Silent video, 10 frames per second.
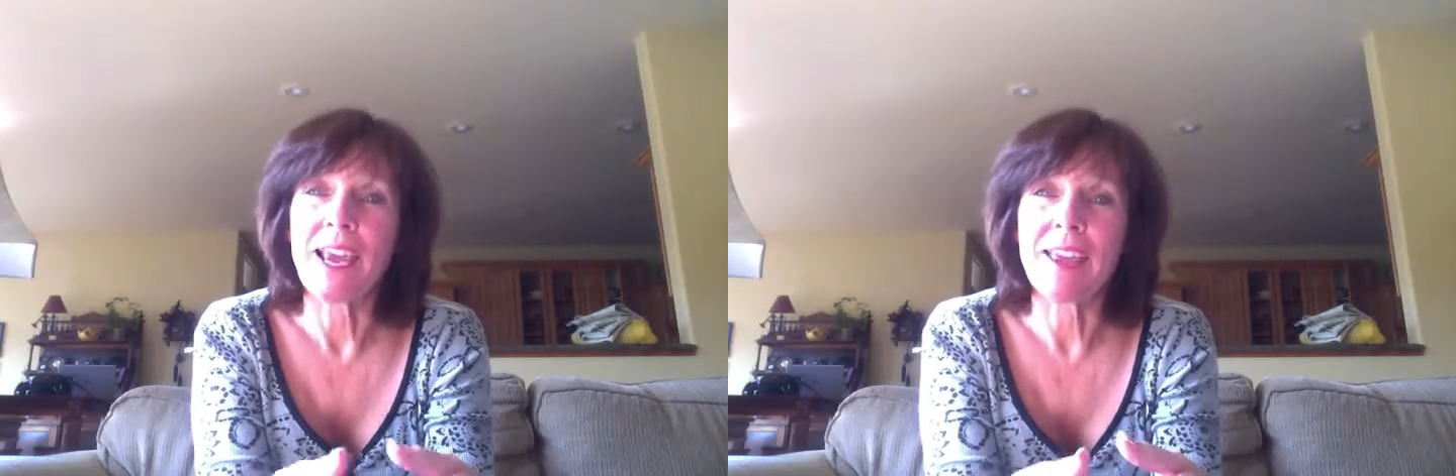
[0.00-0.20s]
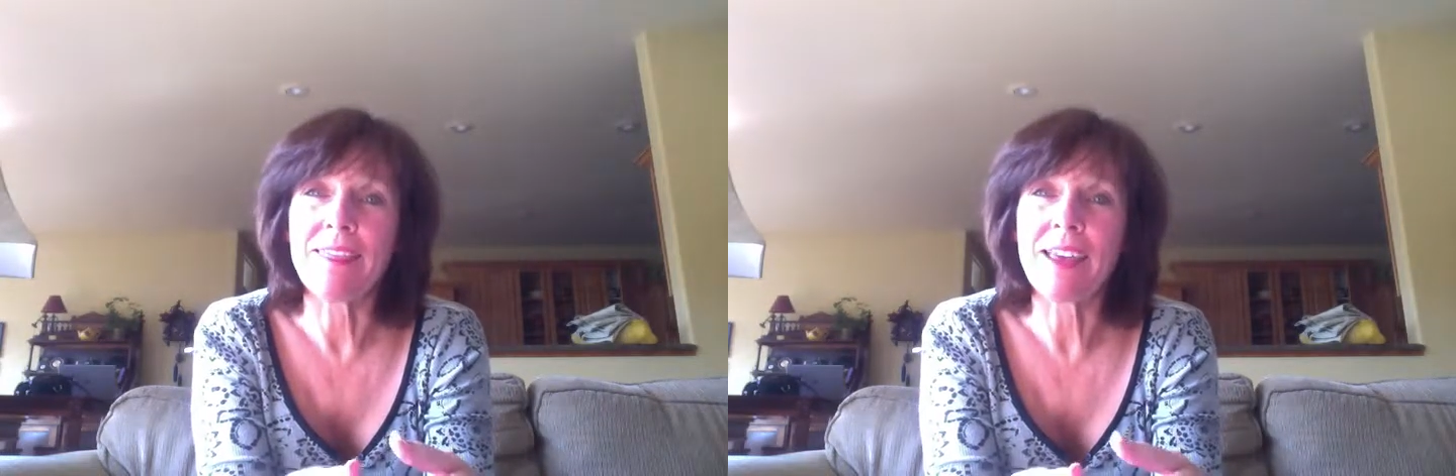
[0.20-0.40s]

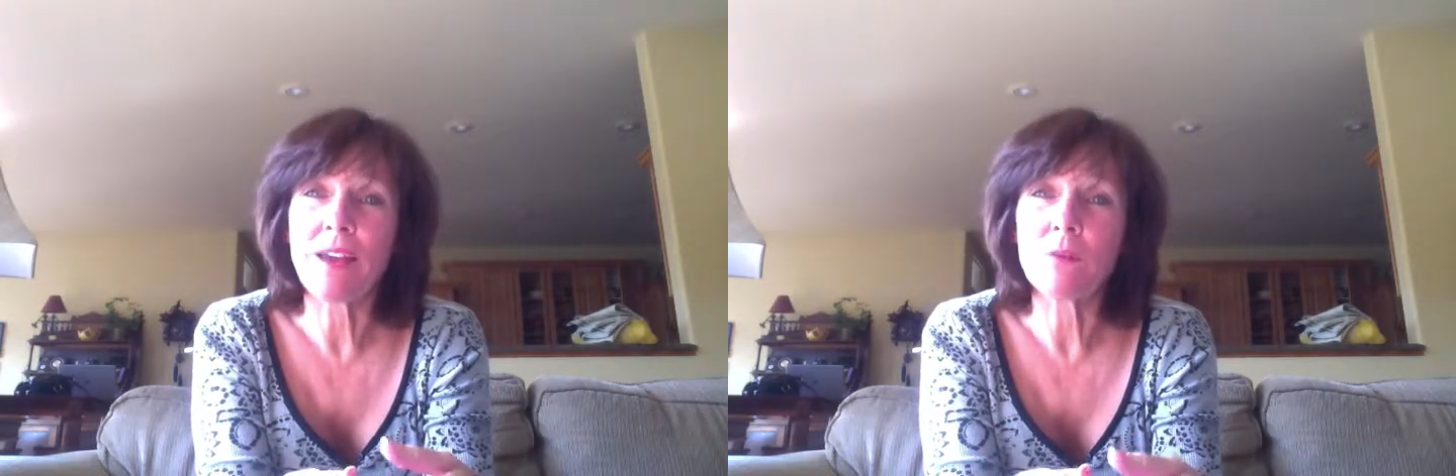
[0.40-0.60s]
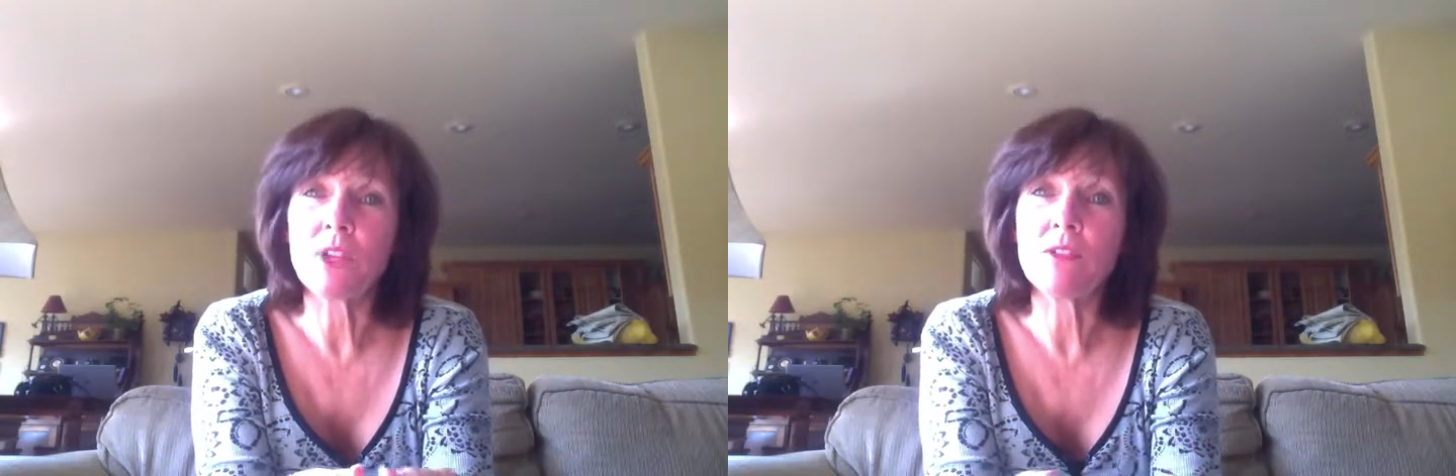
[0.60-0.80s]
And
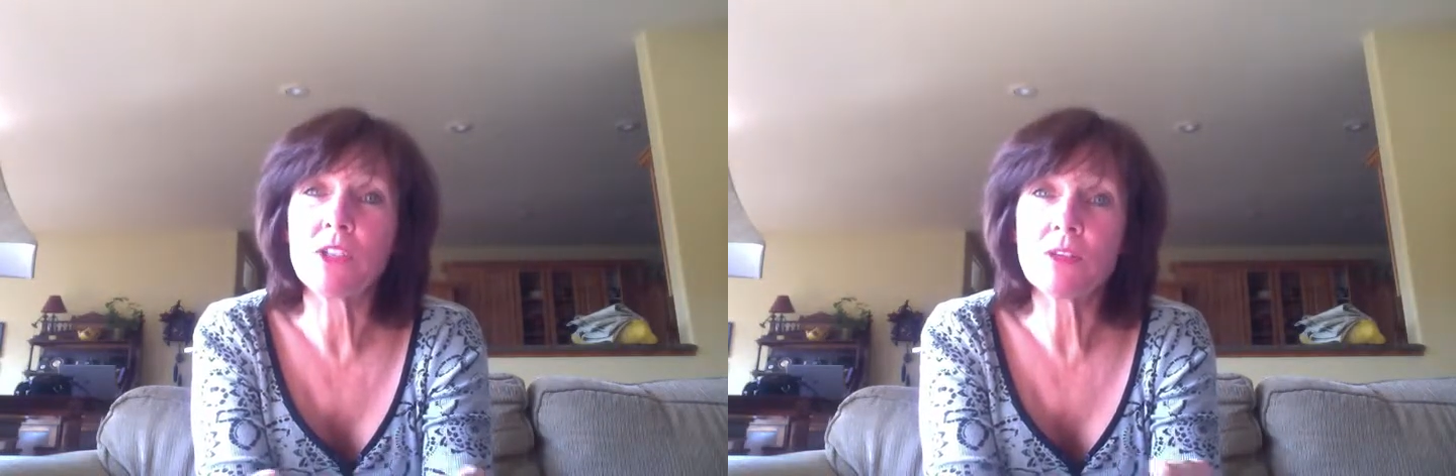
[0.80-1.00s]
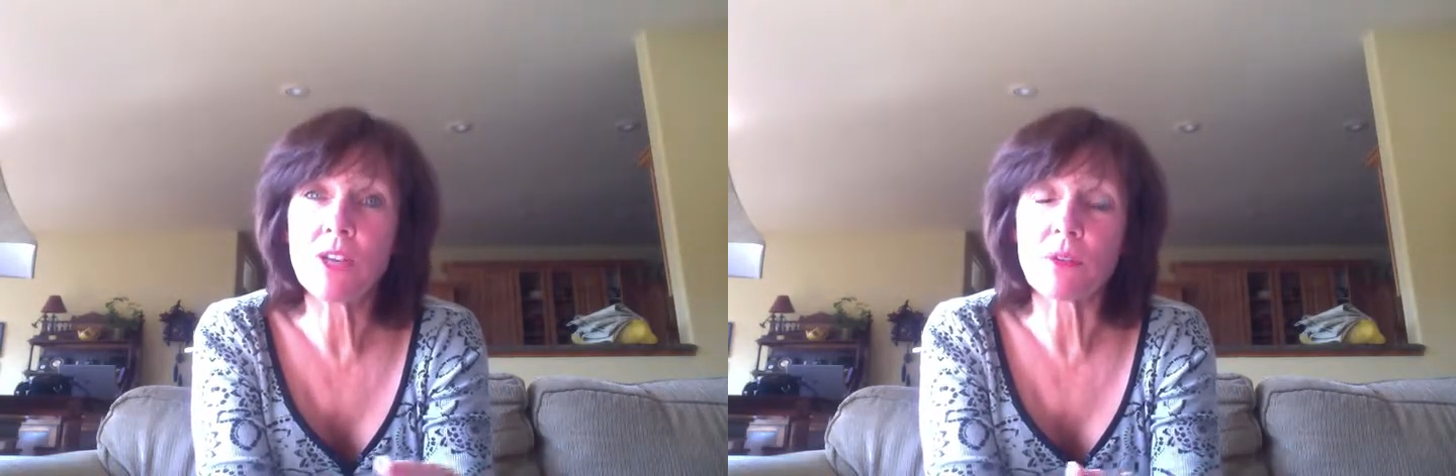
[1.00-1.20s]
then when you
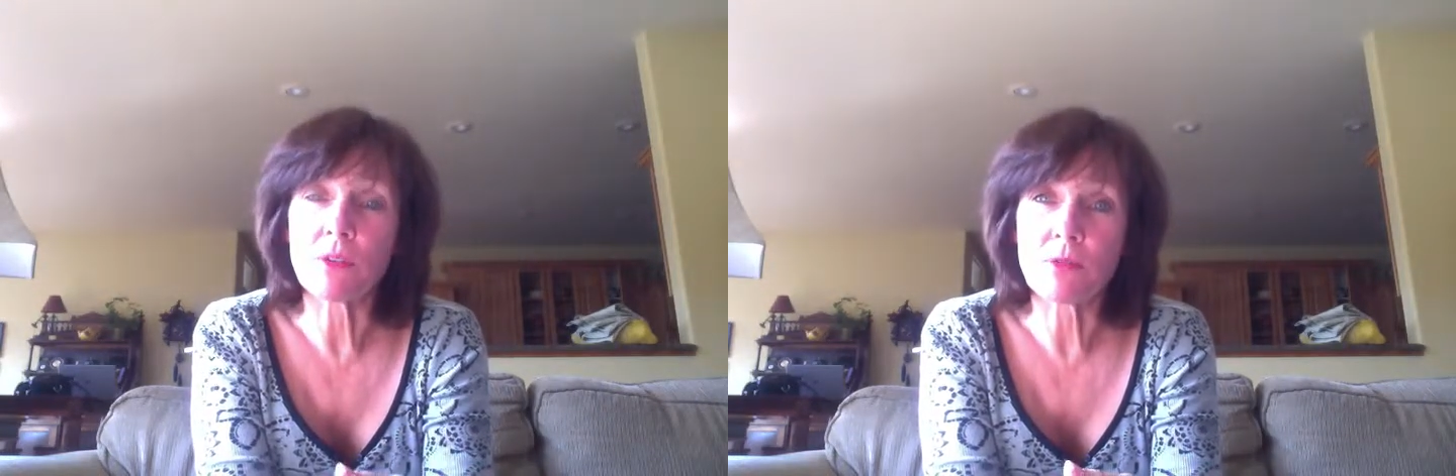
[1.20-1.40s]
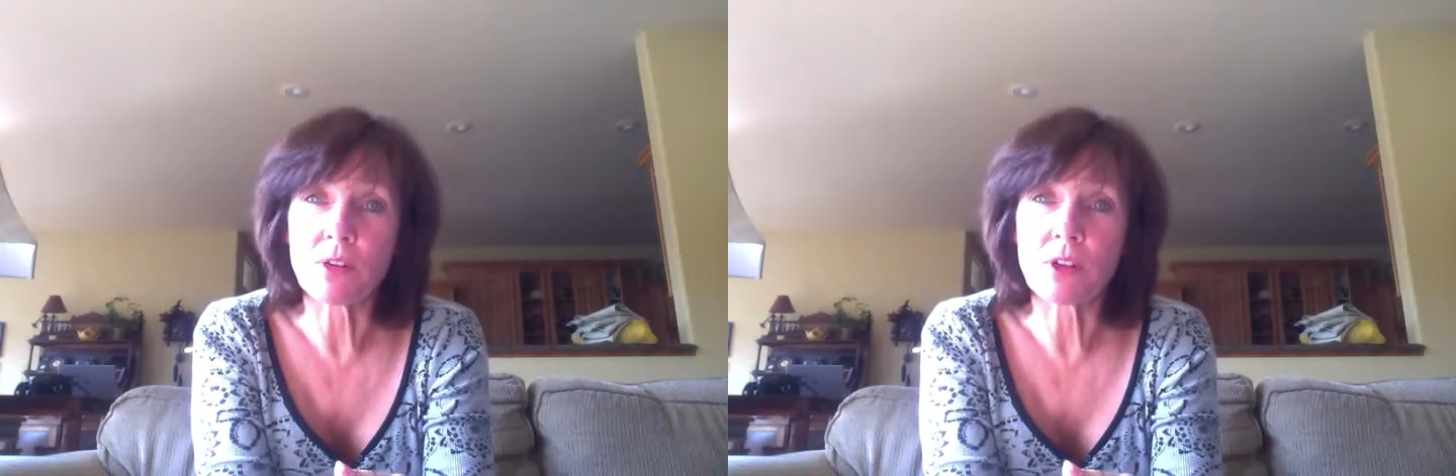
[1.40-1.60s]
do get
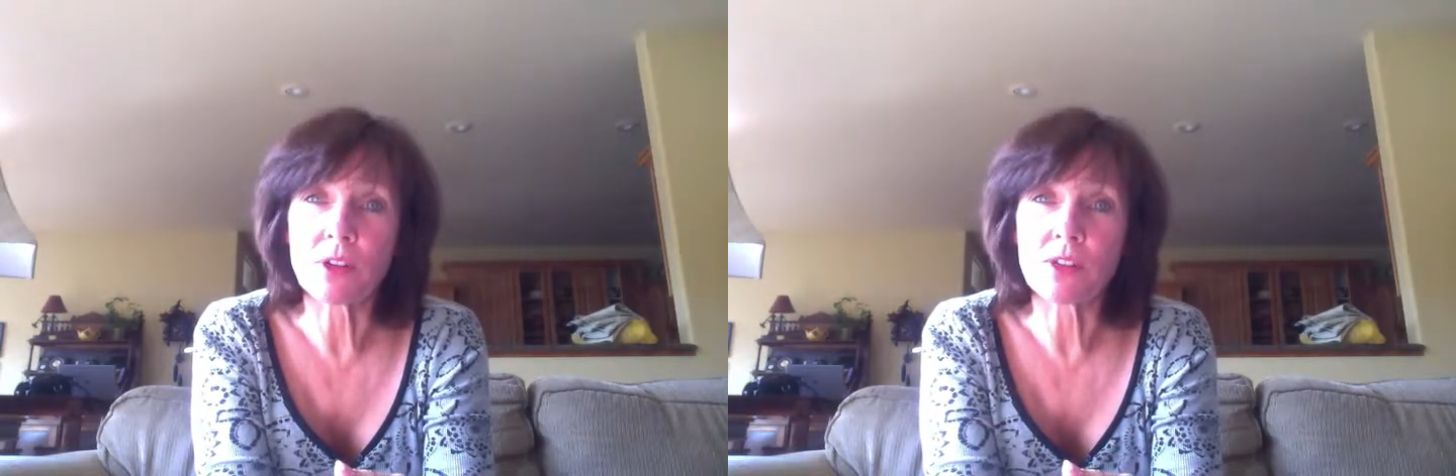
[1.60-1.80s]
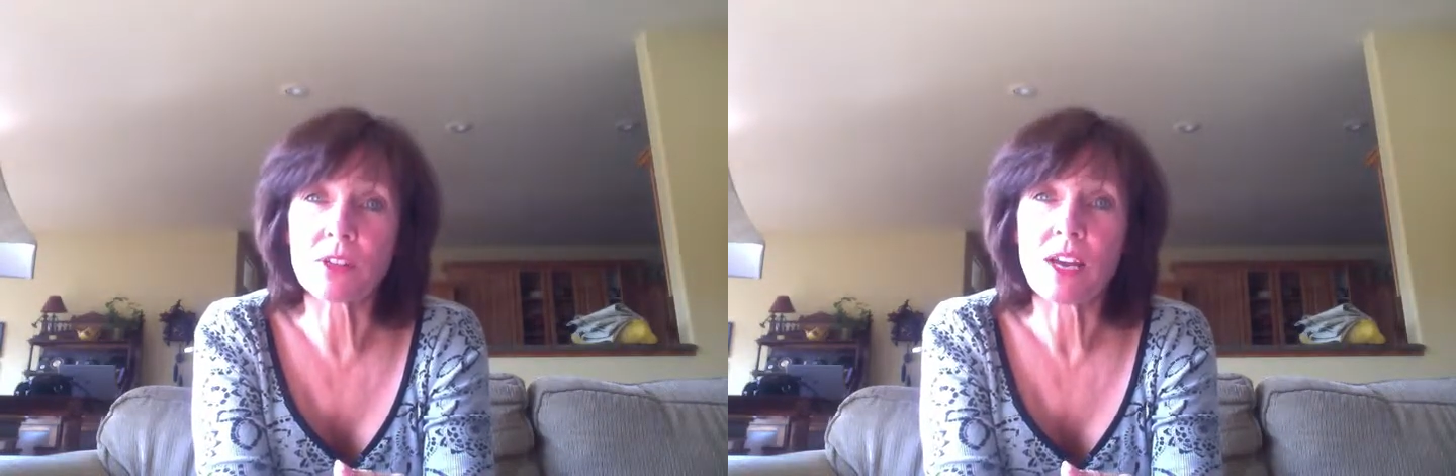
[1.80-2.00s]

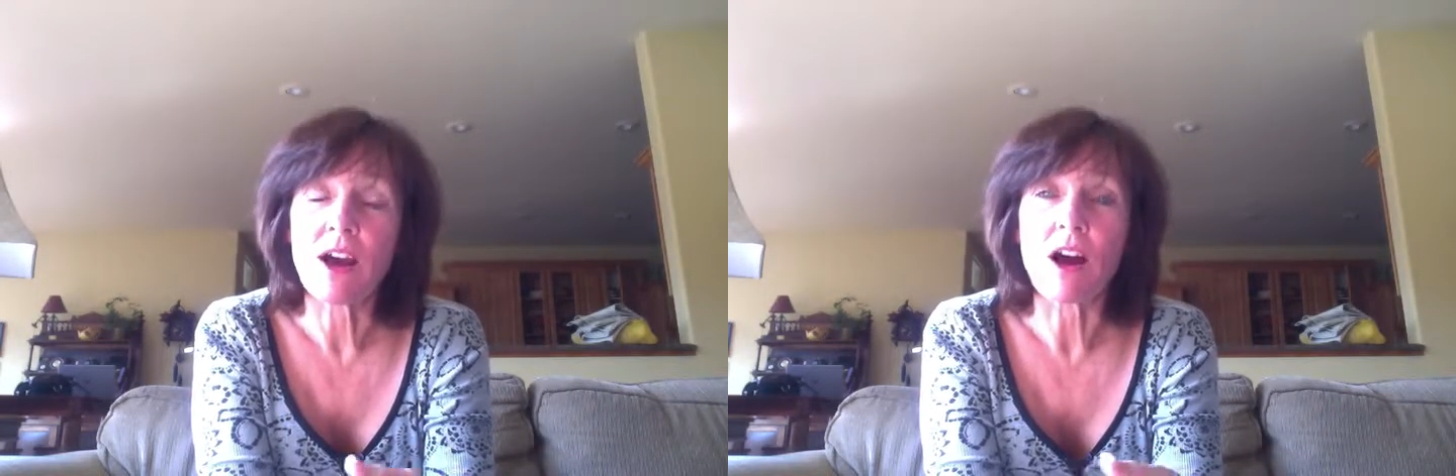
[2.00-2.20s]
referrals,